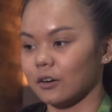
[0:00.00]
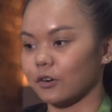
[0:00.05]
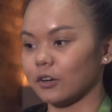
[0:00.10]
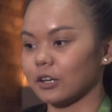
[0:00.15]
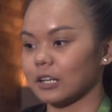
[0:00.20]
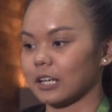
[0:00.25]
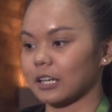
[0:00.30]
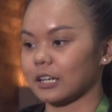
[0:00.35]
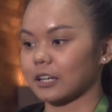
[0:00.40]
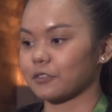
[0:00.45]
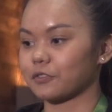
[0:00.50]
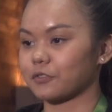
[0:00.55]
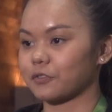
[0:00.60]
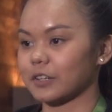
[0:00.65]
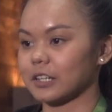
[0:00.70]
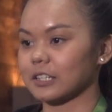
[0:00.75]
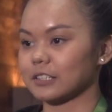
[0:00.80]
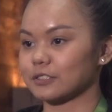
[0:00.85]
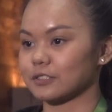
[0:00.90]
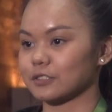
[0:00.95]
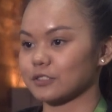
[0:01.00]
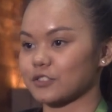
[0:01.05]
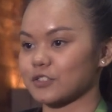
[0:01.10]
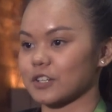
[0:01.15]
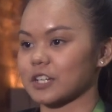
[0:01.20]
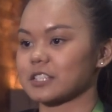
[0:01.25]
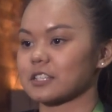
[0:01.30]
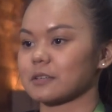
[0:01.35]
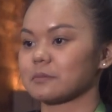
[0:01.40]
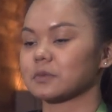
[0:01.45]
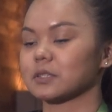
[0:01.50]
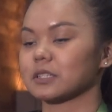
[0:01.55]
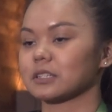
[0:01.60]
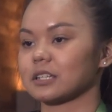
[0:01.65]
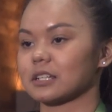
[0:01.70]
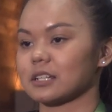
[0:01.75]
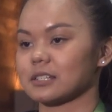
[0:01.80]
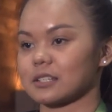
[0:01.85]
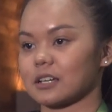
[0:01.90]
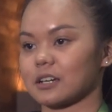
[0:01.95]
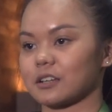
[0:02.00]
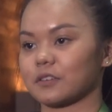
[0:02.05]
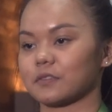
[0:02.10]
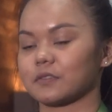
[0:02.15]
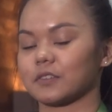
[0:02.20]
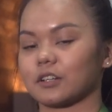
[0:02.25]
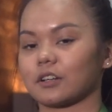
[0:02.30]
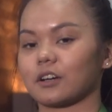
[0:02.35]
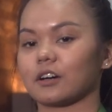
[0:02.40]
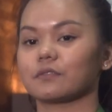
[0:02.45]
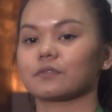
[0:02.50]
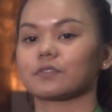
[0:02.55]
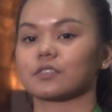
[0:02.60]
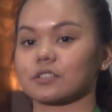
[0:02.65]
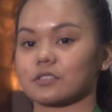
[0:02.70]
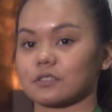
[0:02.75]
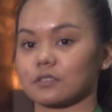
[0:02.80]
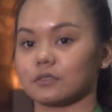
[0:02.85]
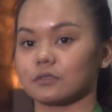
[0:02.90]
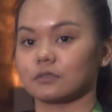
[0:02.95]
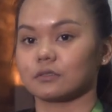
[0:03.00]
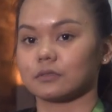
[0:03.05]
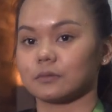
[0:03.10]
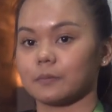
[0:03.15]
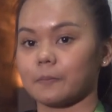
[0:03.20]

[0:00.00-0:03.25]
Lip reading: or like afraid to try something that is out of their comfort zone.